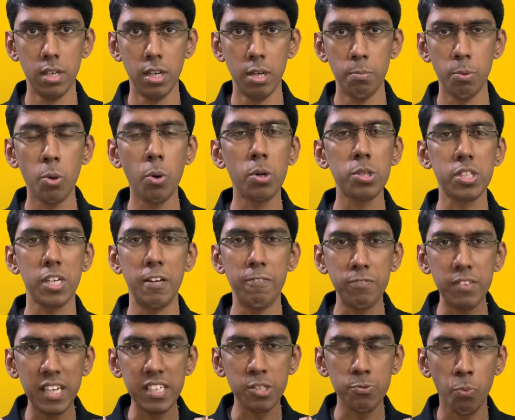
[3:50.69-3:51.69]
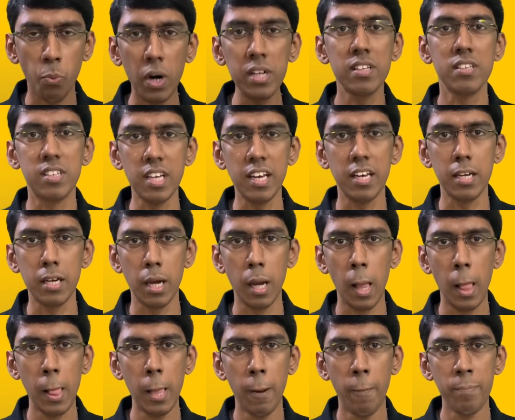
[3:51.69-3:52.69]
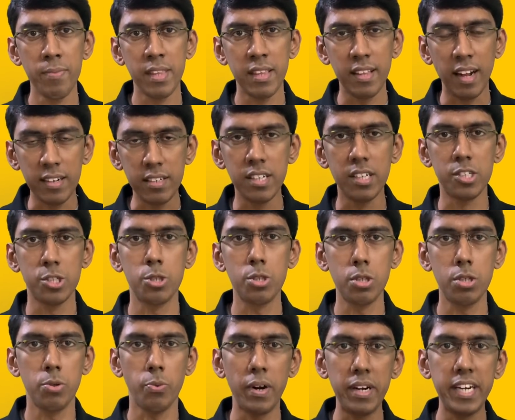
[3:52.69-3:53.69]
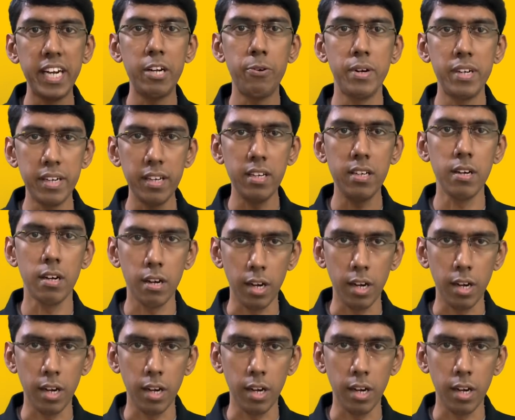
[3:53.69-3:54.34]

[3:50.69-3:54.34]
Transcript: Because if there's one thing that this 2020 year